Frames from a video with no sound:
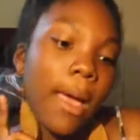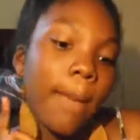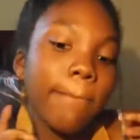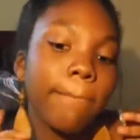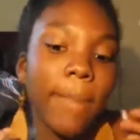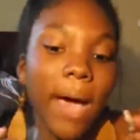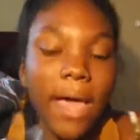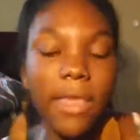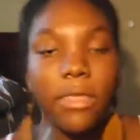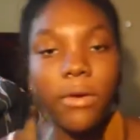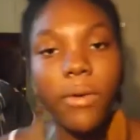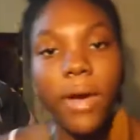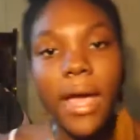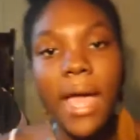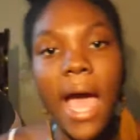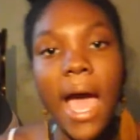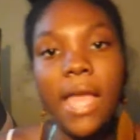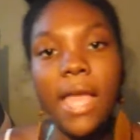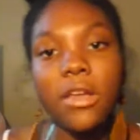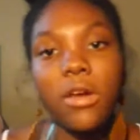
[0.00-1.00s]
by the
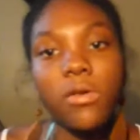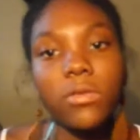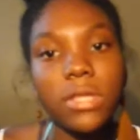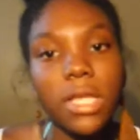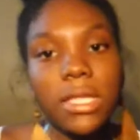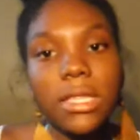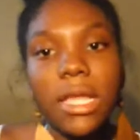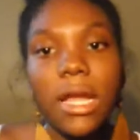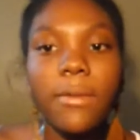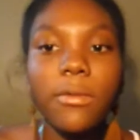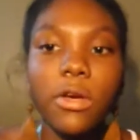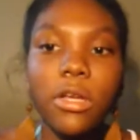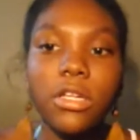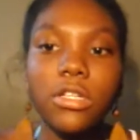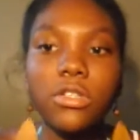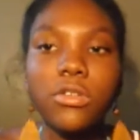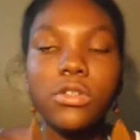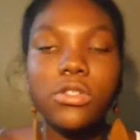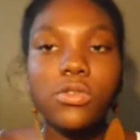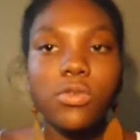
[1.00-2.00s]
way, I don't think that I'm
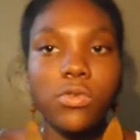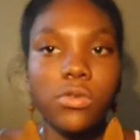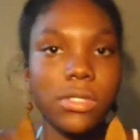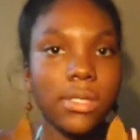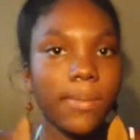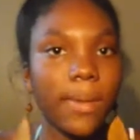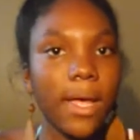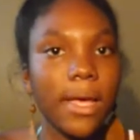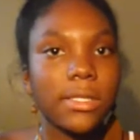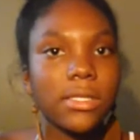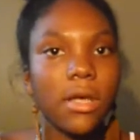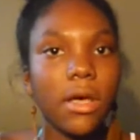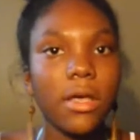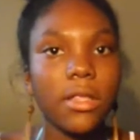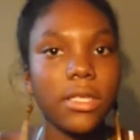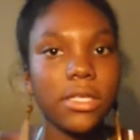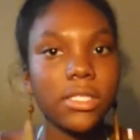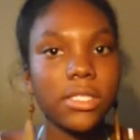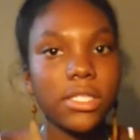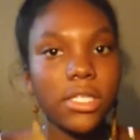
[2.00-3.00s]
going to do a school supplies
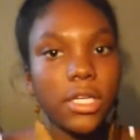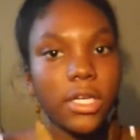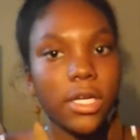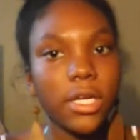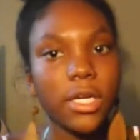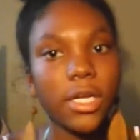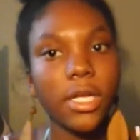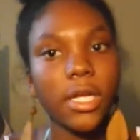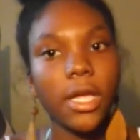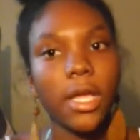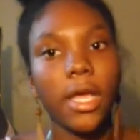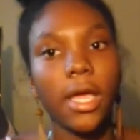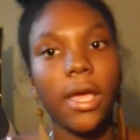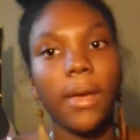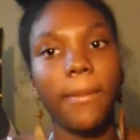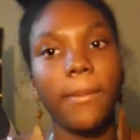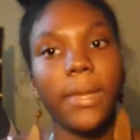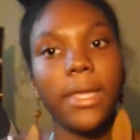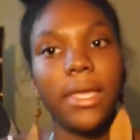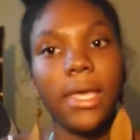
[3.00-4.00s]
haul this year,
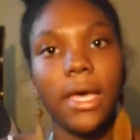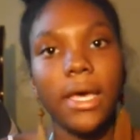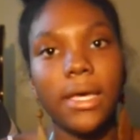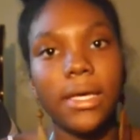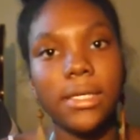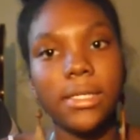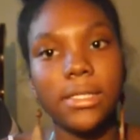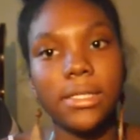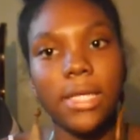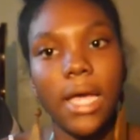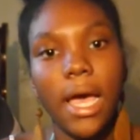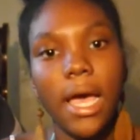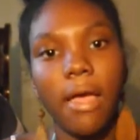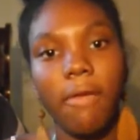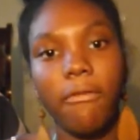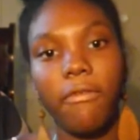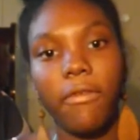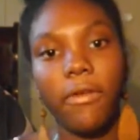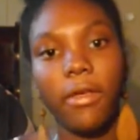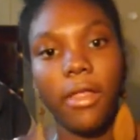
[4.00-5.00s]
because
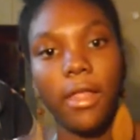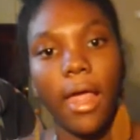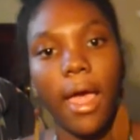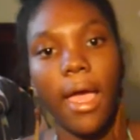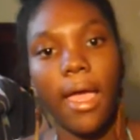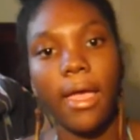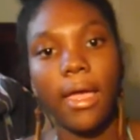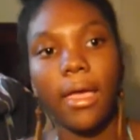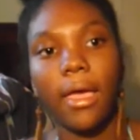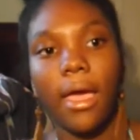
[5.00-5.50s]
I feel like